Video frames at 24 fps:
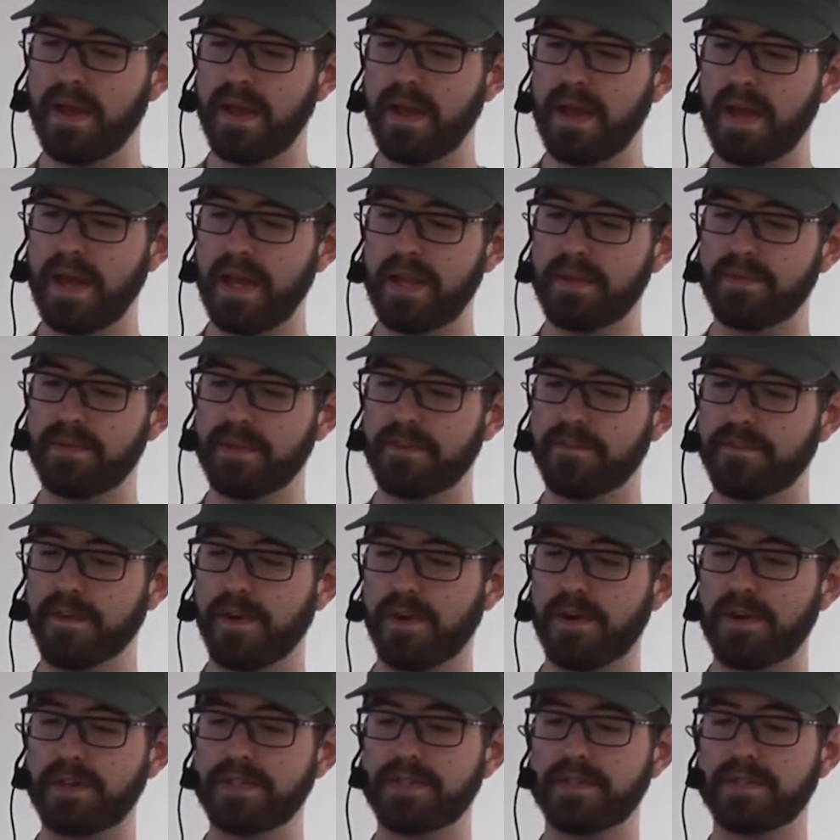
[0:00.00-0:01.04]
And of
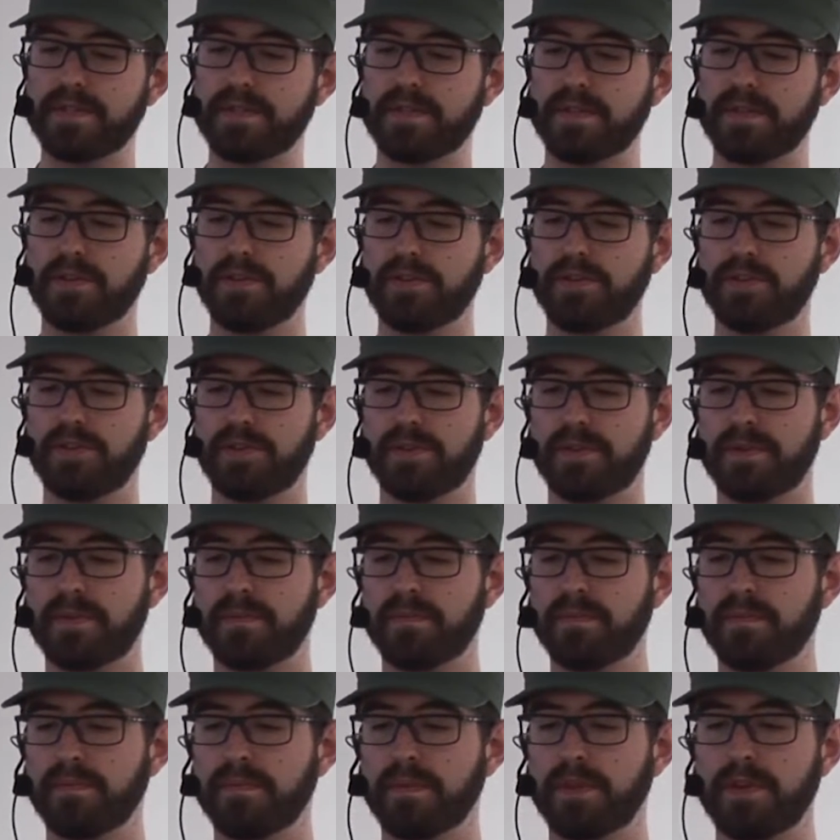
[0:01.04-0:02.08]
course, you should
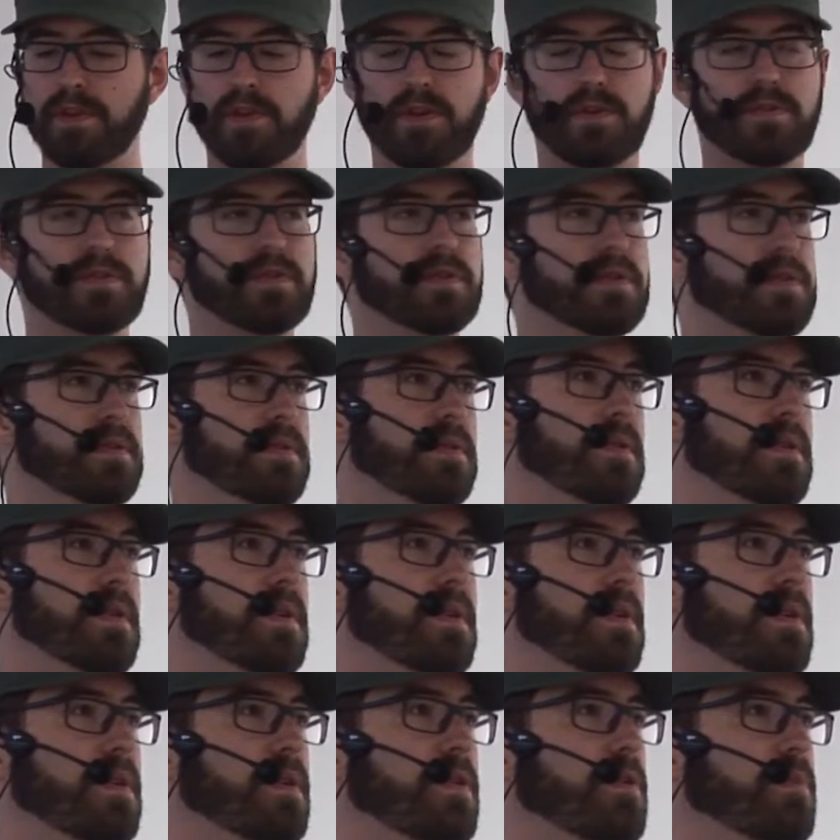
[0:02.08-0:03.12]
use
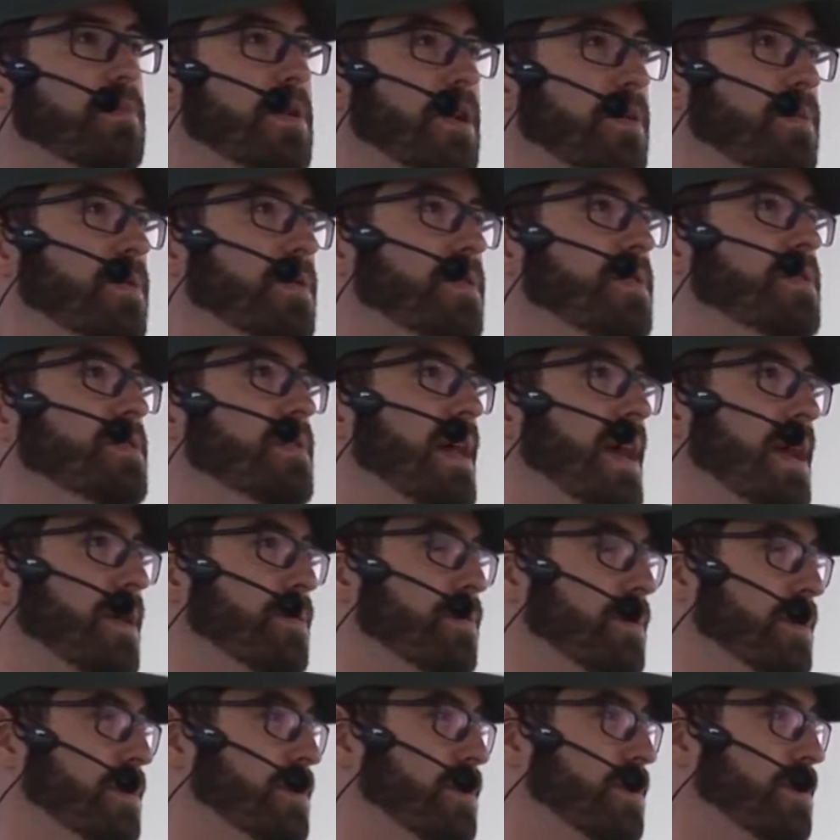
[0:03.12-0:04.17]
ubiquitous
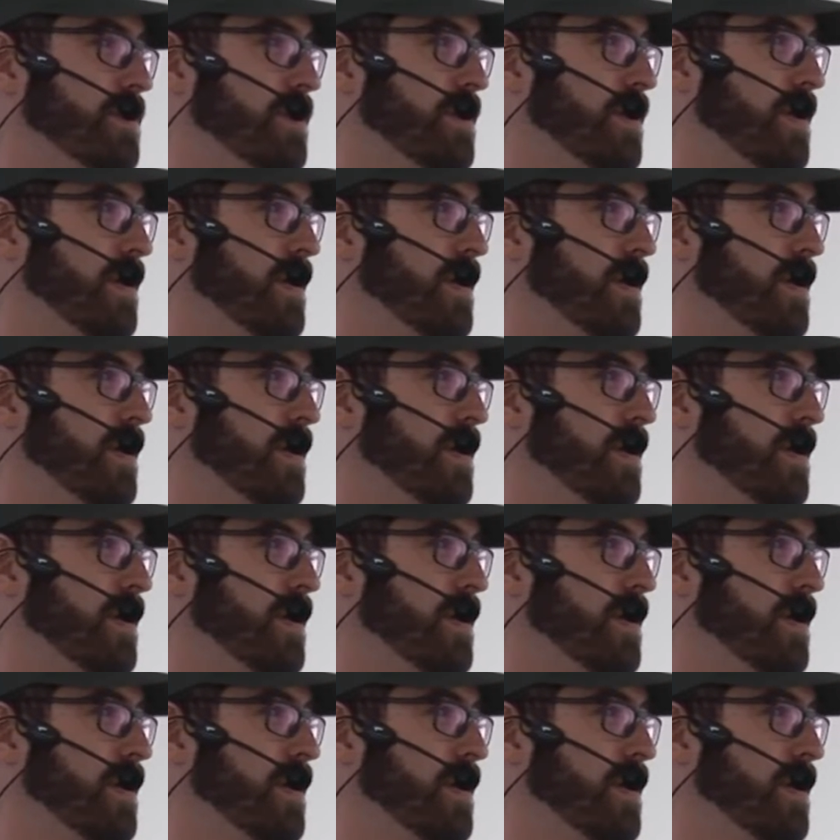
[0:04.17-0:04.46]
language